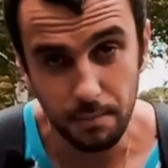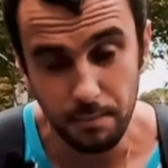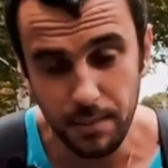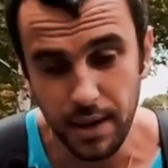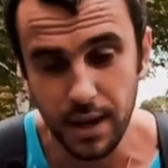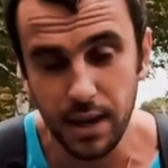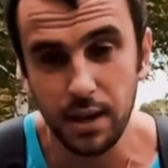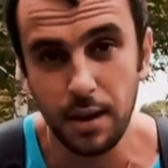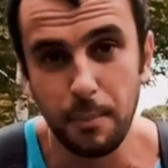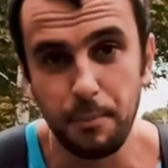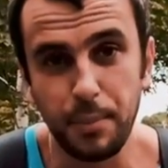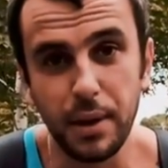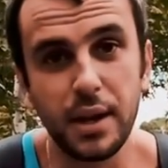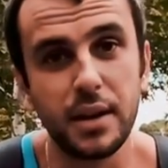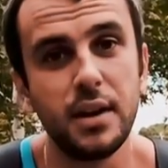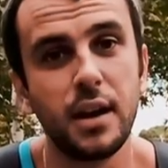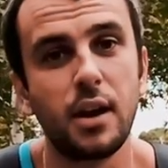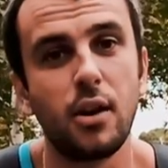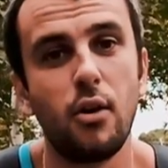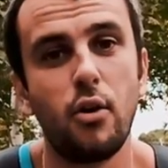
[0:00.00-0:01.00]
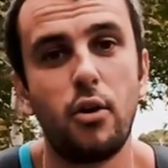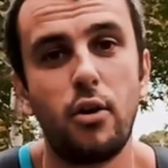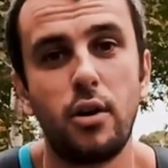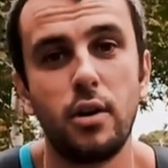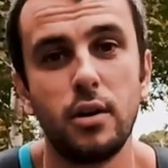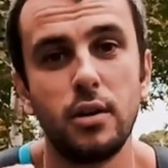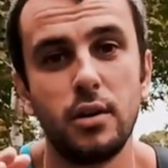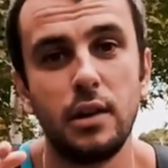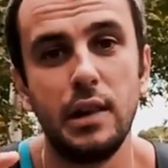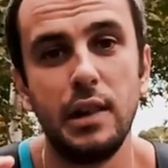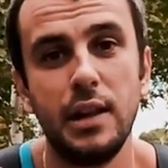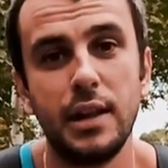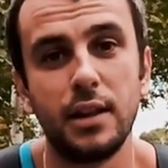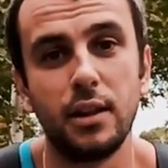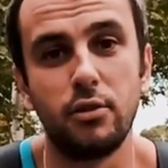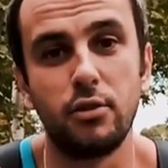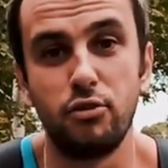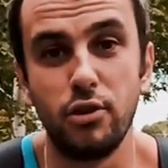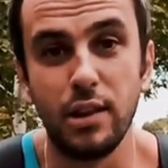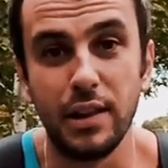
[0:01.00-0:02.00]
Making a picnic or a
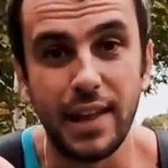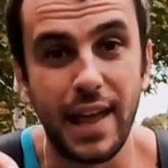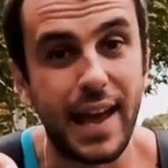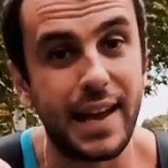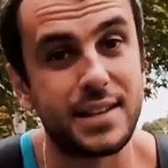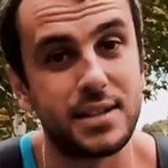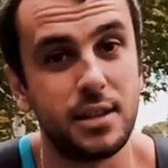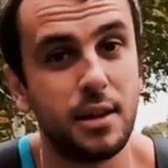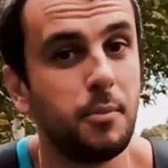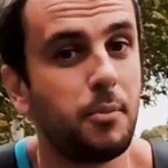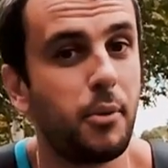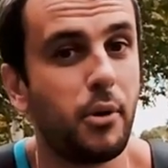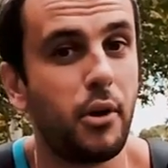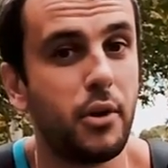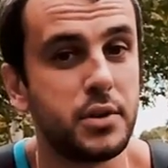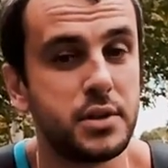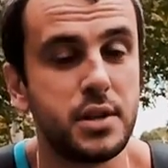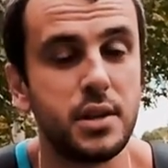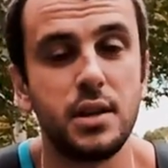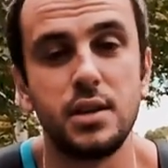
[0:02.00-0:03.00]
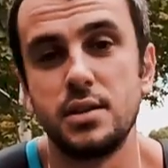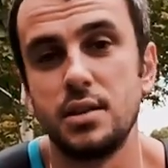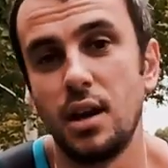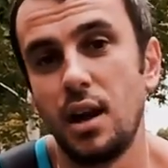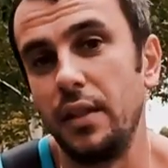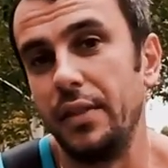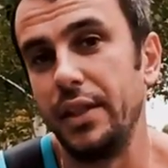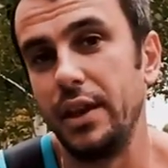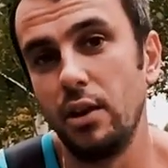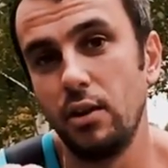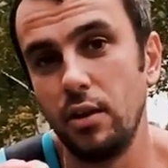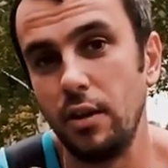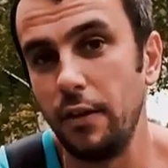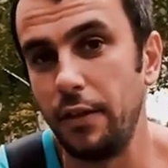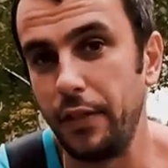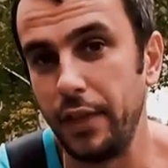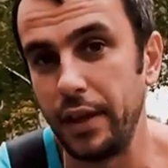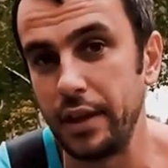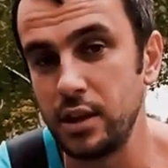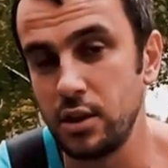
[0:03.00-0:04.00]
little relaxing pause is not the only
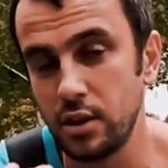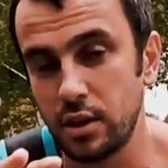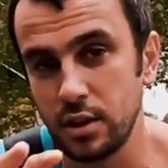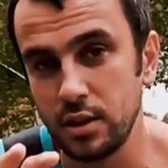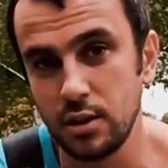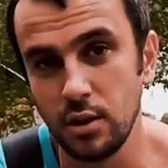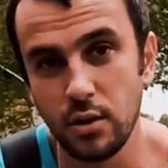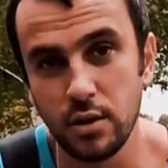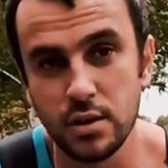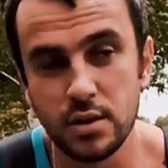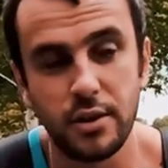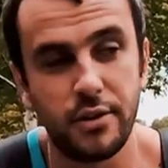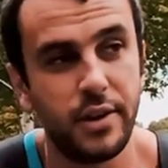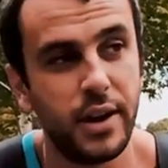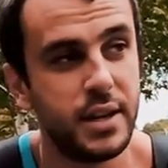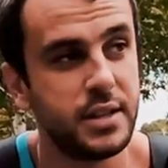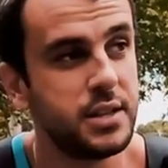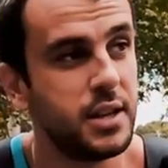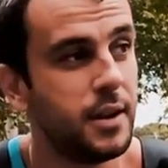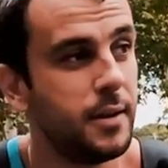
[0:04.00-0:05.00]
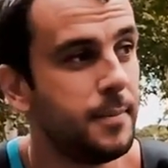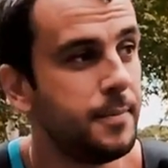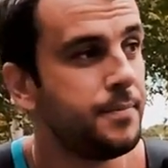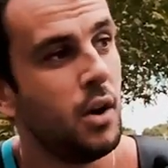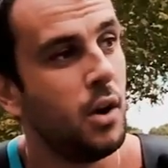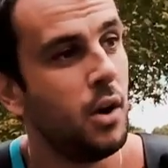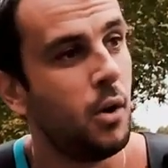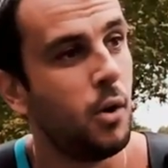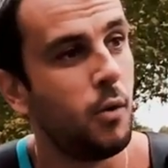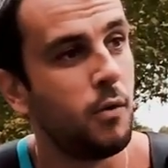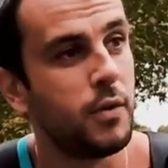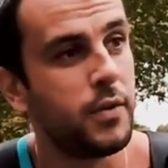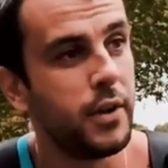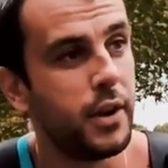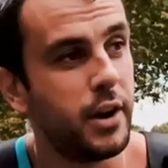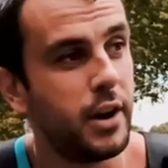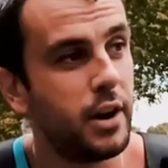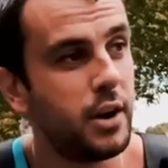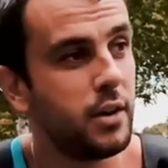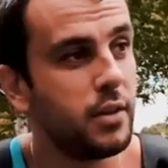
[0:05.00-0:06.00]
thing you can do in Zaryadye. Over
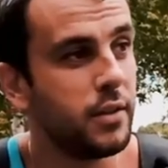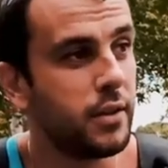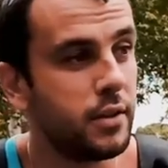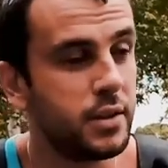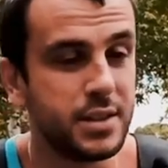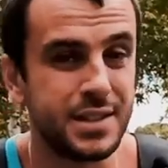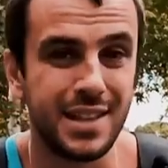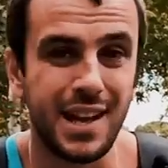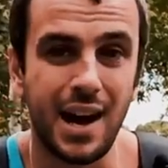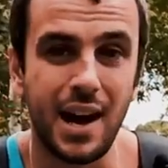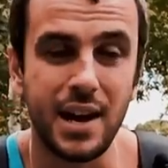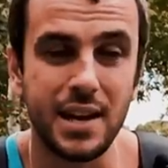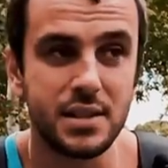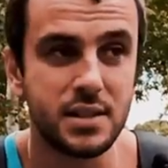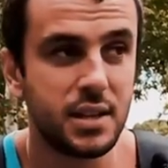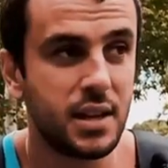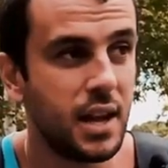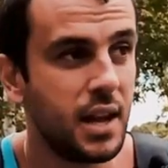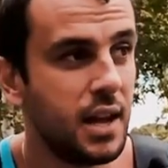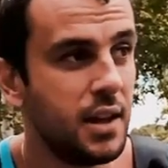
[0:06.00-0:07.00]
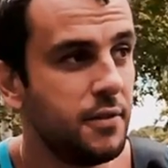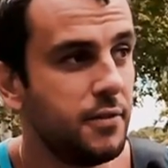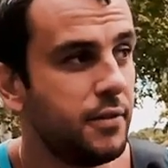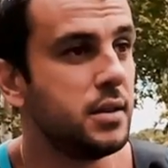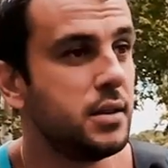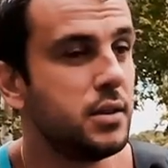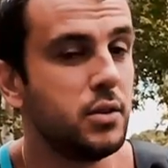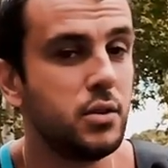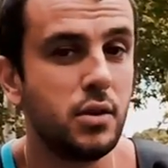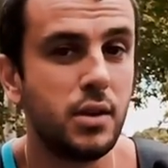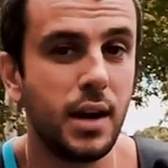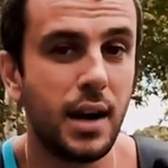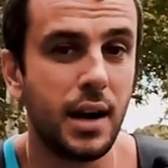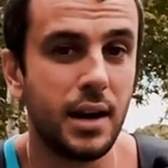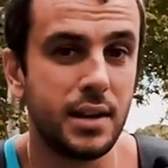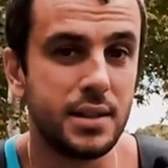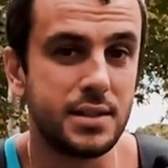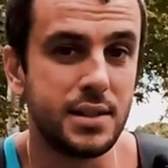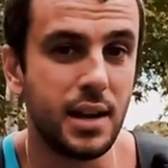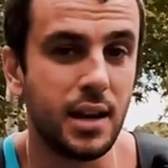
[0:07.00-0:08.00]
there, there is an ice cave. You
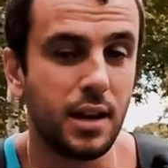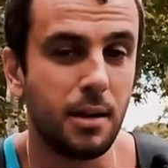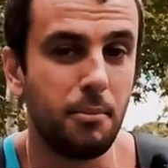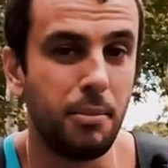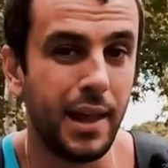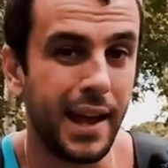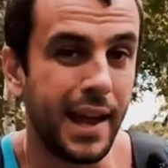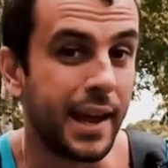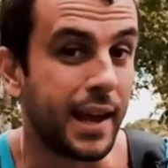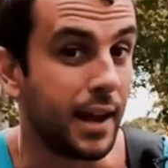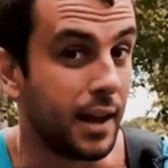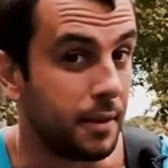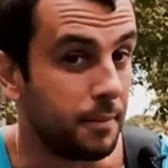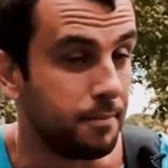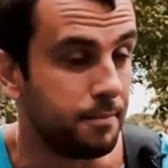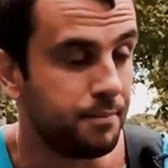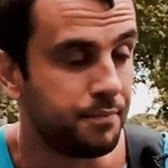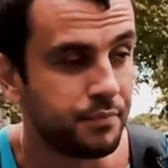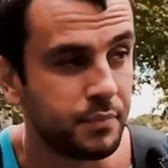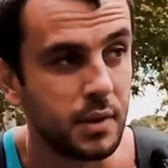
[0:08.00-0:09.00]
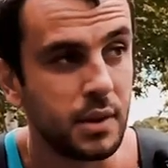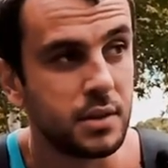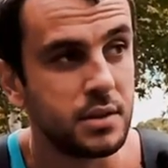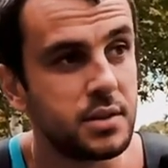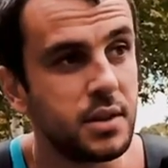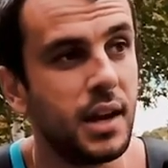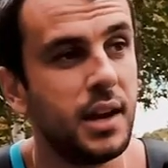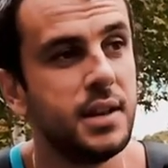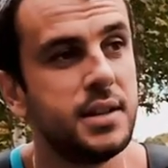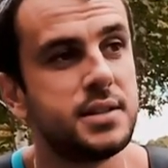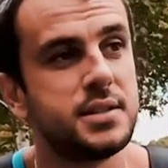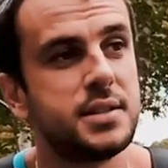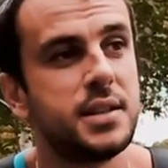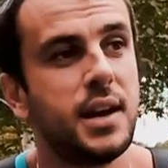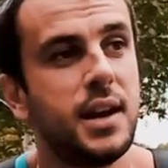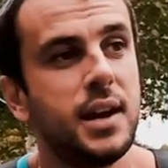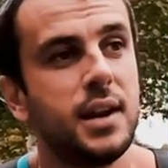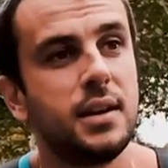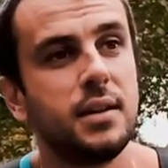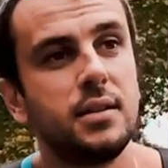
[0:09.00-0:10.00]
gotta take a blanket to get
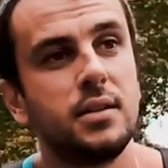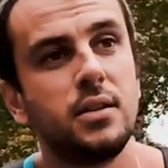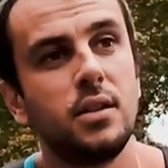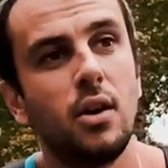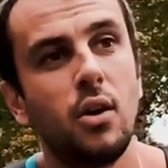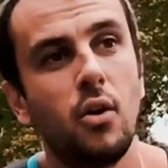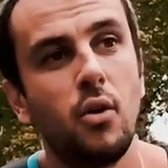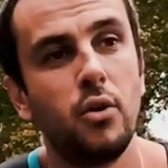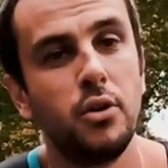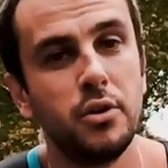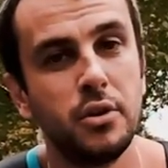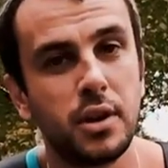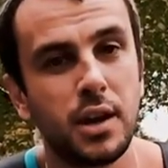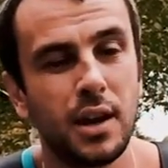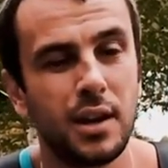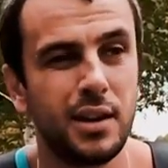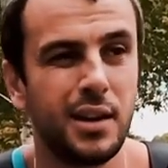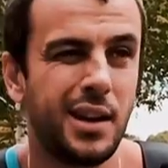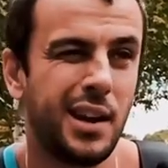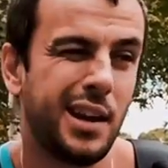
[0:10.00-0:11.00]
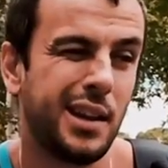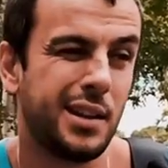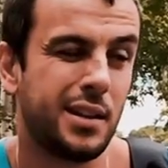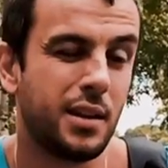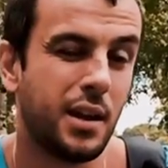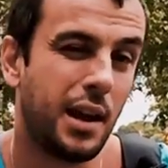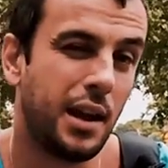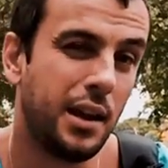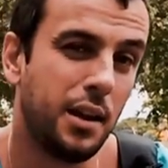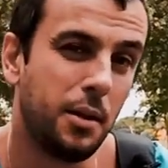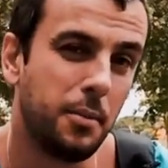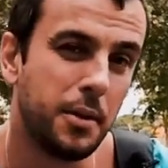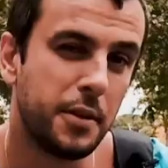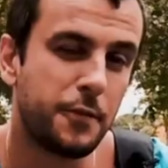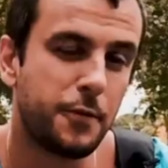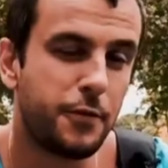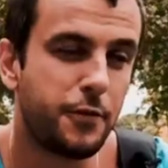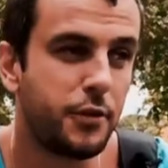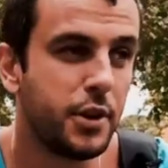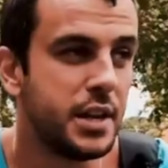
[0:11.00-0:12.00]
inside or you can get a little bit
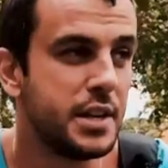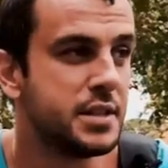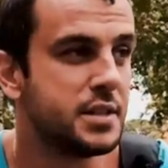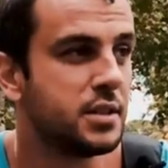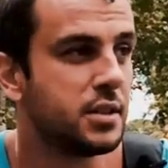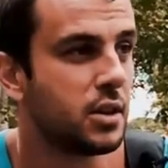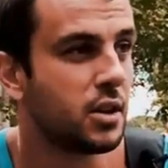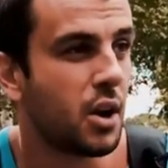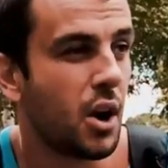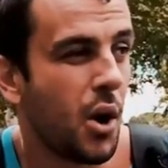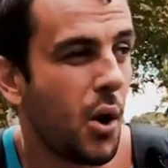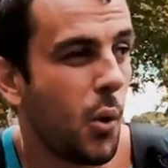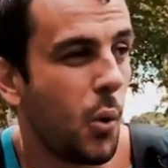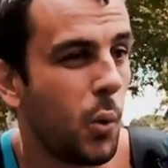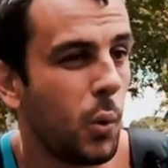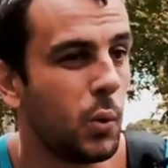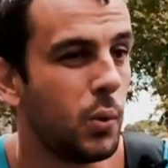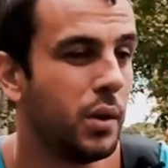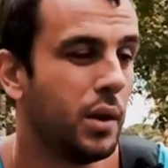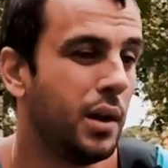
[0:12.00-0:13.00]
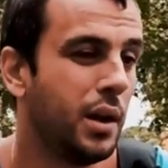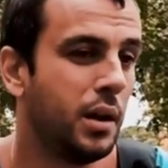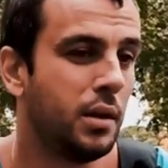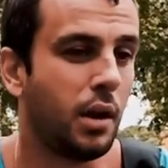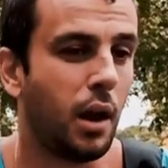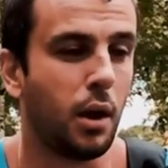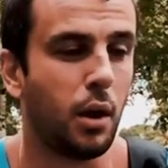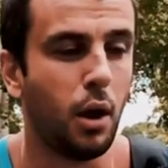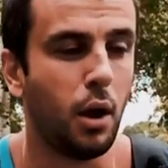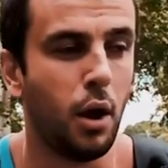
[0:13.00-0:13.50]
freeze, cold, and like